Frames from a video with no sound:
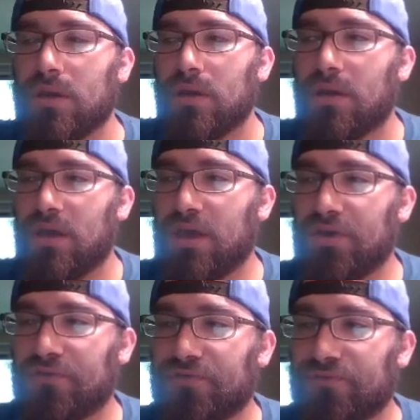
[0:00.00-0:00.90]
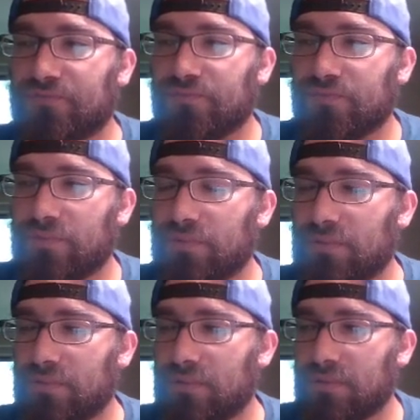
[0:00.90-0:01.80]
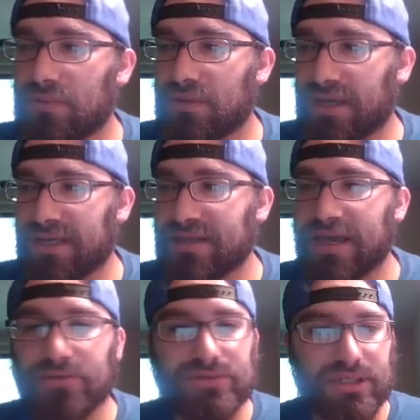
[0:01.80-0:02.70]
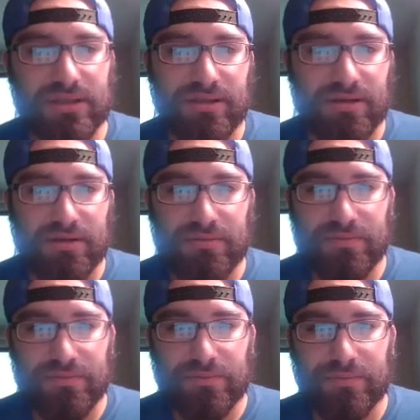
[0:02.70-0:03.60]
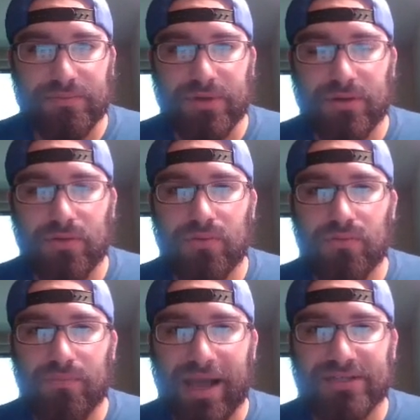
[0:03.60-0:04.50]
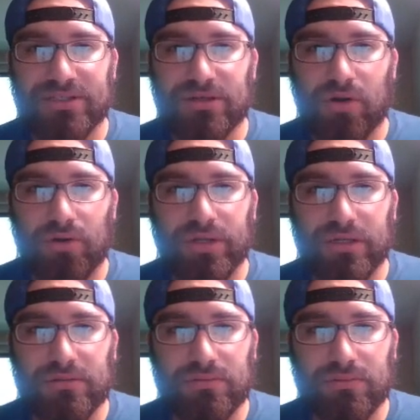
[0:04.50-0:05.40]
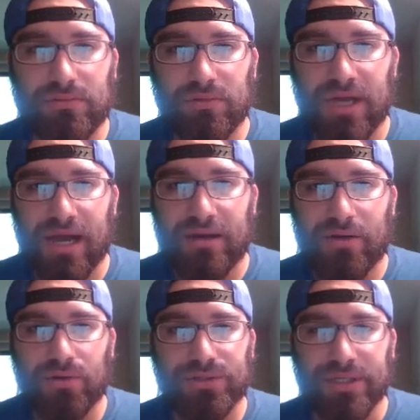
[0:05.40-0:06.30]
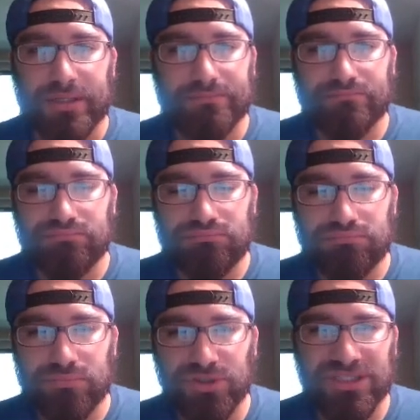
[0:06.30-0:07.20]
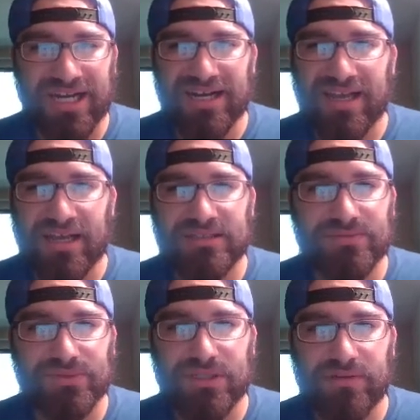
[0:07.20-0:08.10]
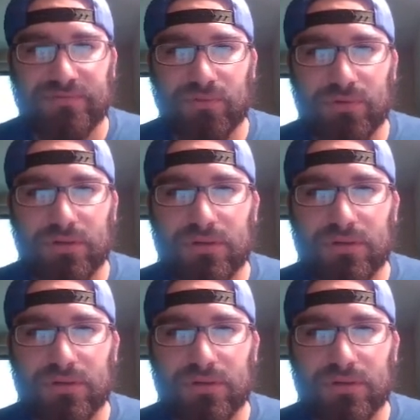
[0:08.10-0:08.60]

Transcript: if like Celtic the Magic Guardian got an archetype, which it kind of has some stuff for it.